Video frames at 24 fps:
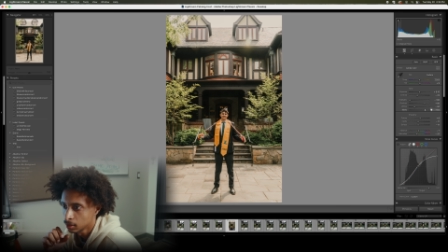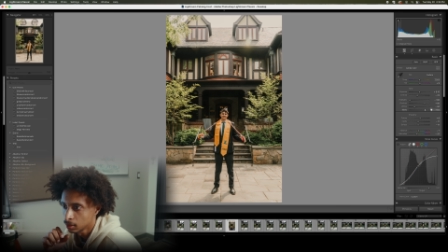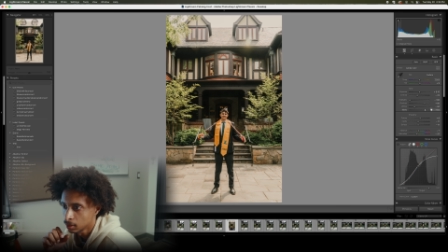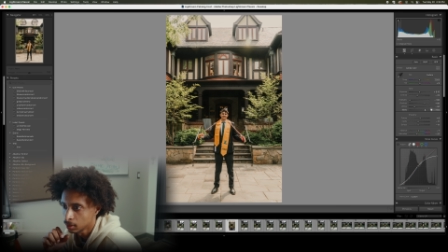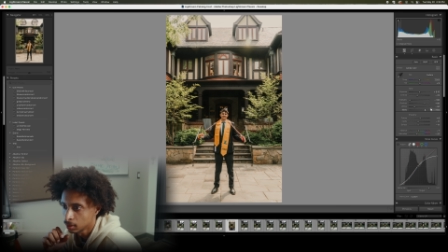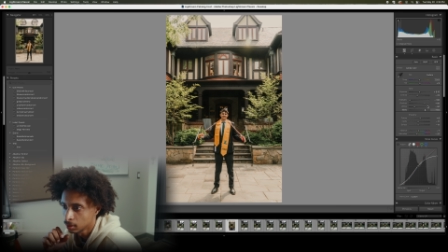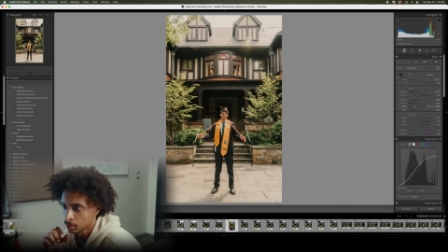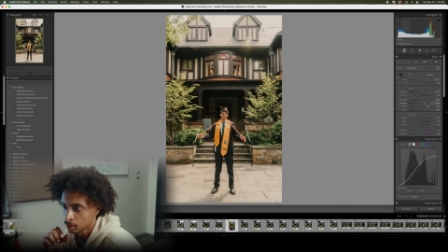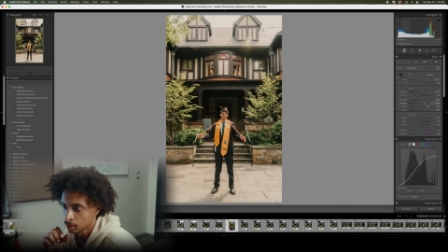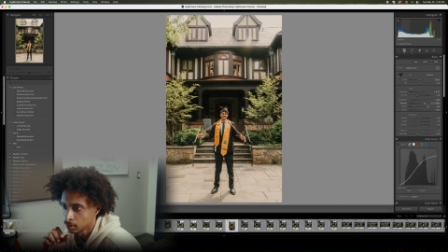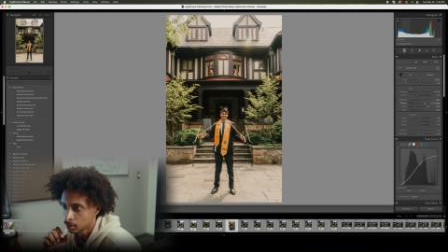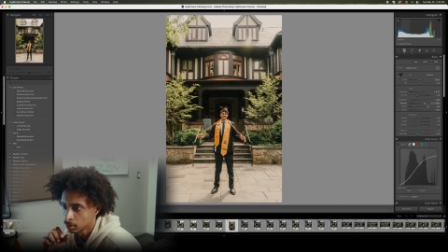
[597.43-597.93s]

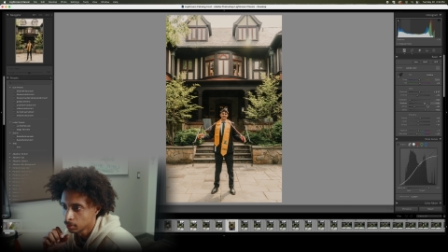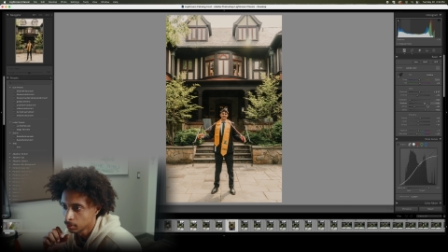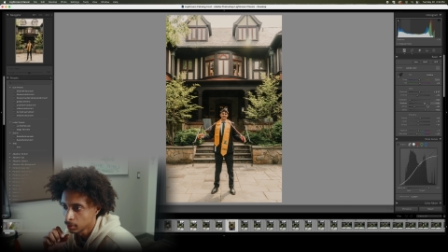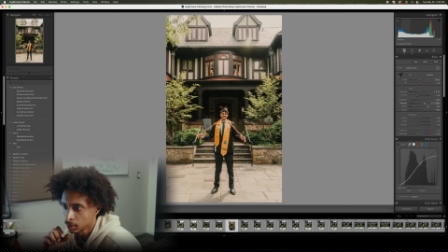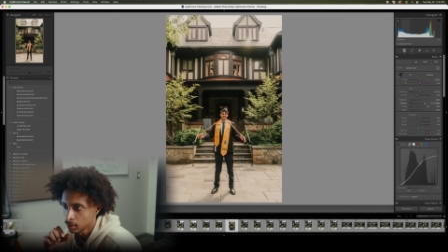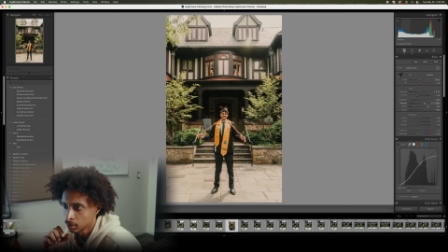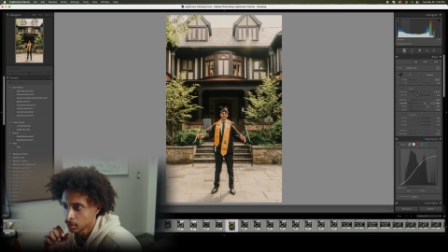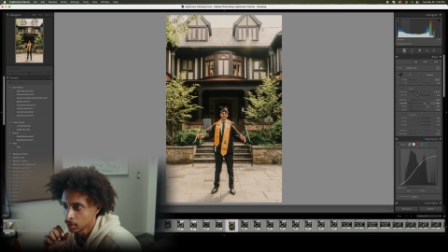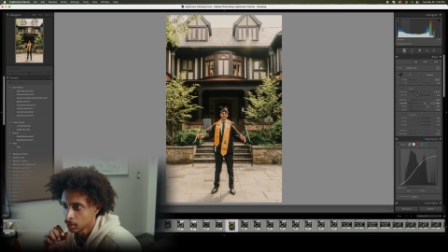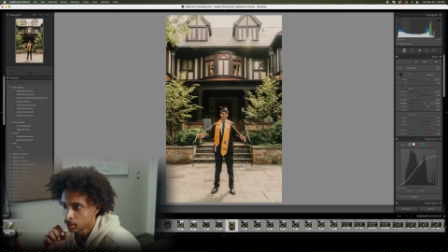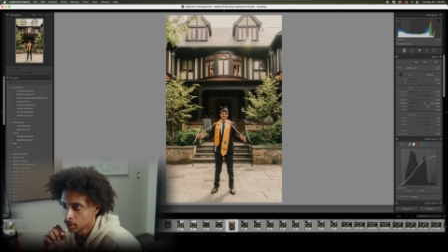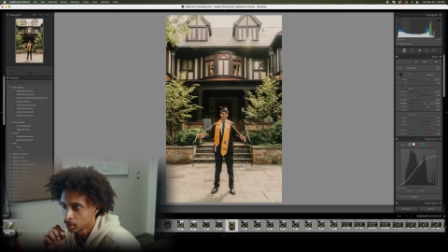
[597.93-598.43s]

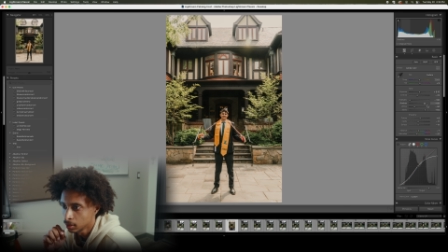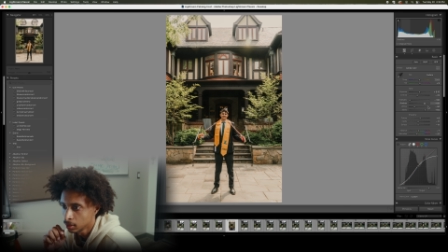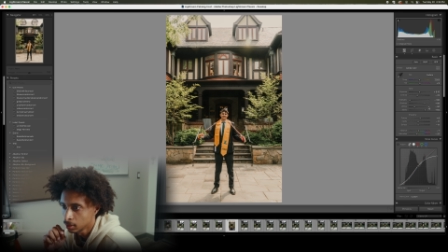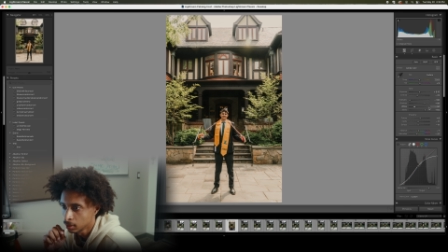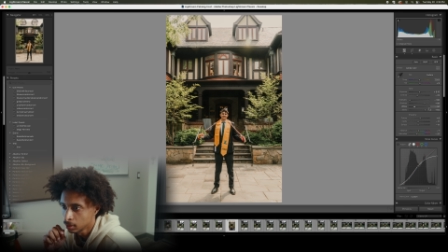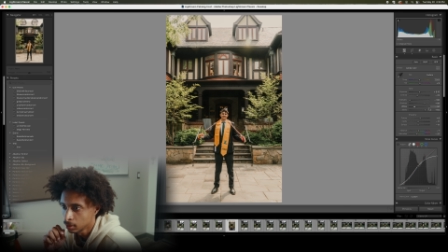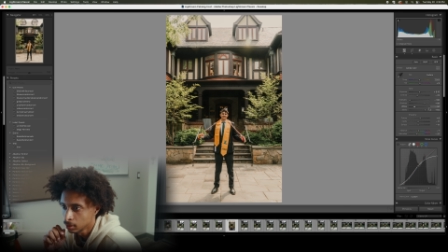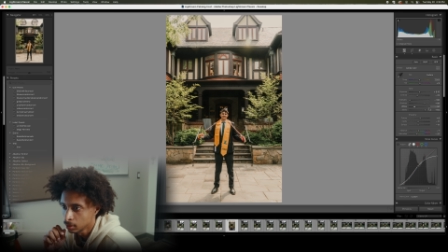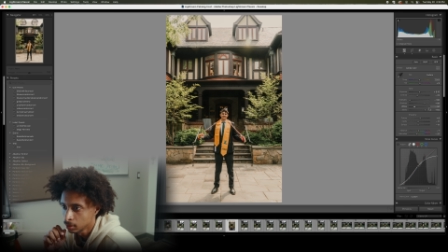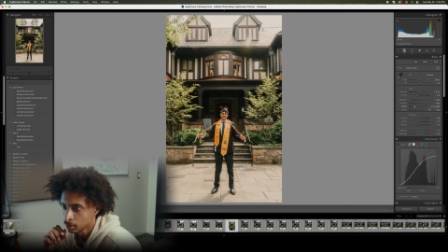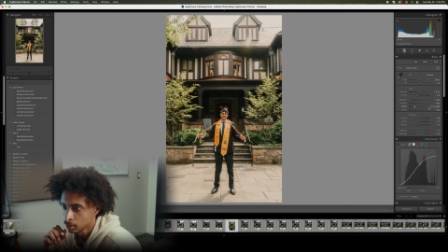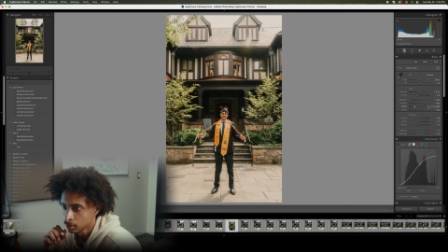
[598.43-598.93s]
And
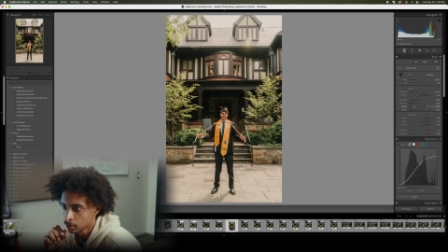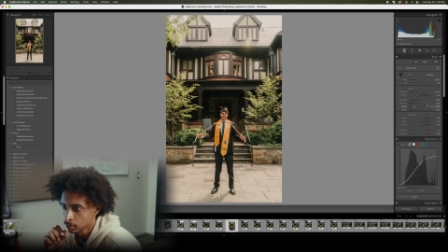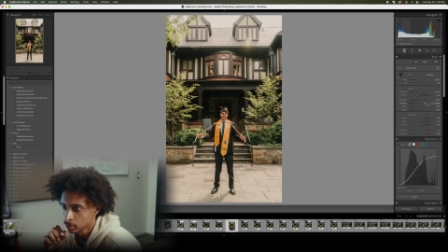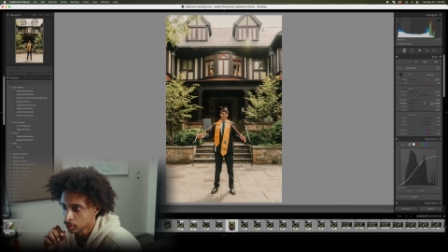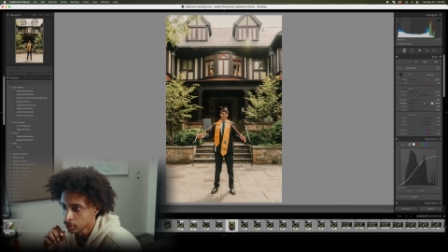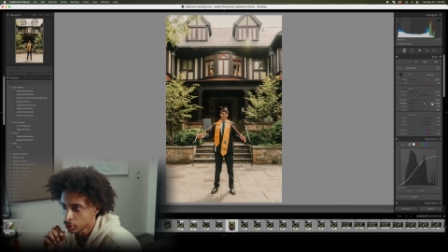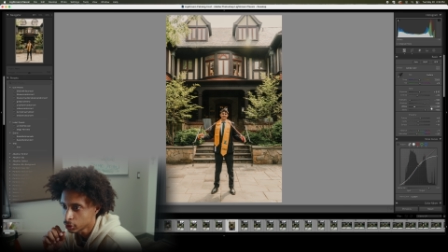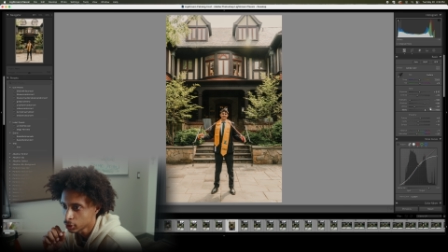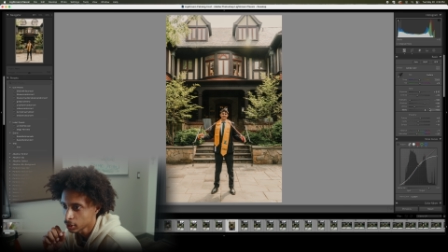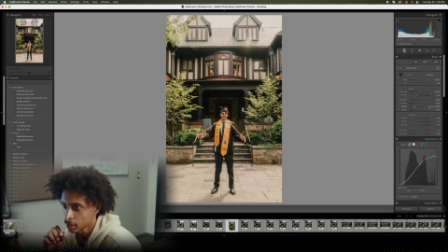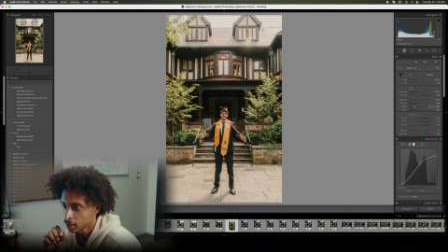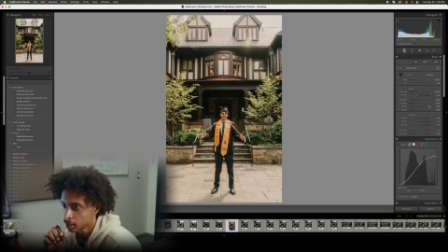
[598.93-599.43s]
then the
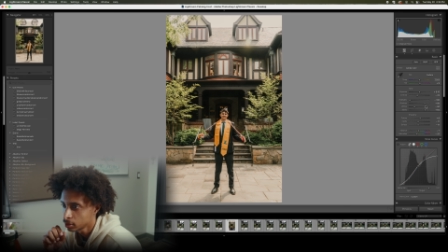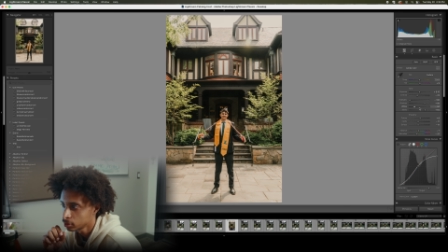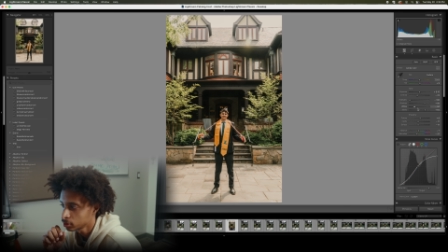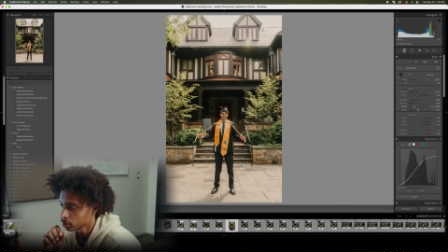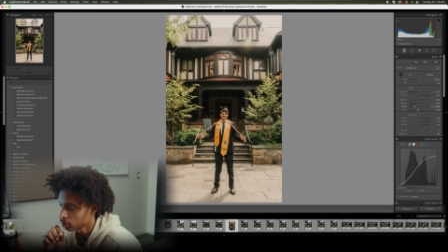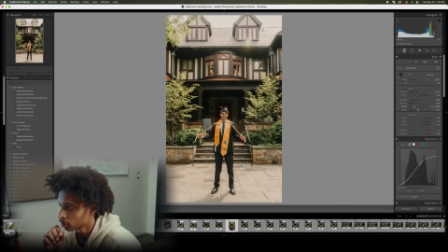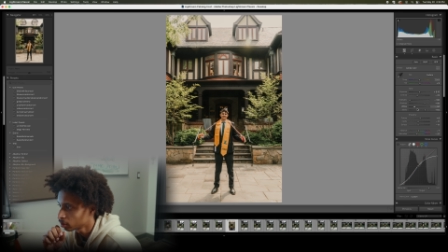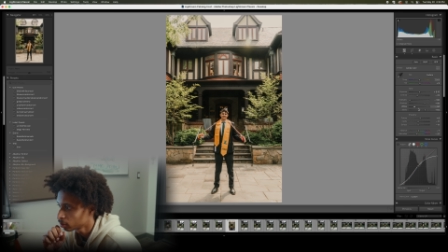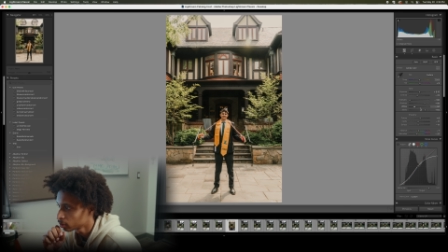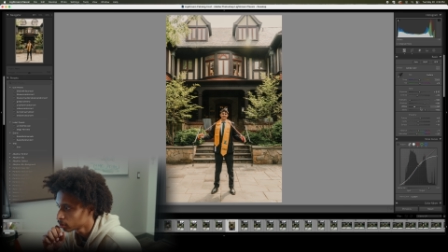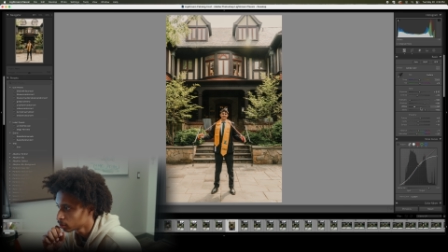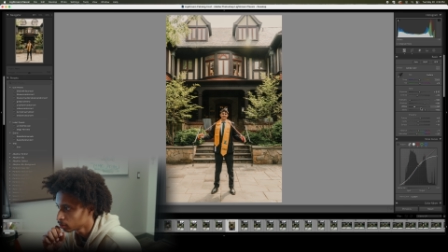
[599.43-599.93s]
shadows
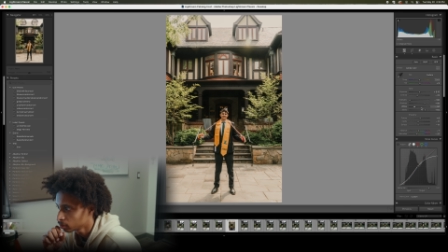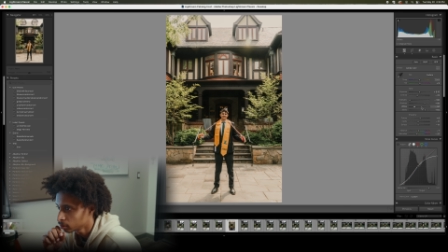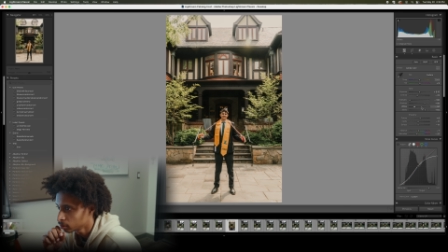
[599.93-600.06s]
are also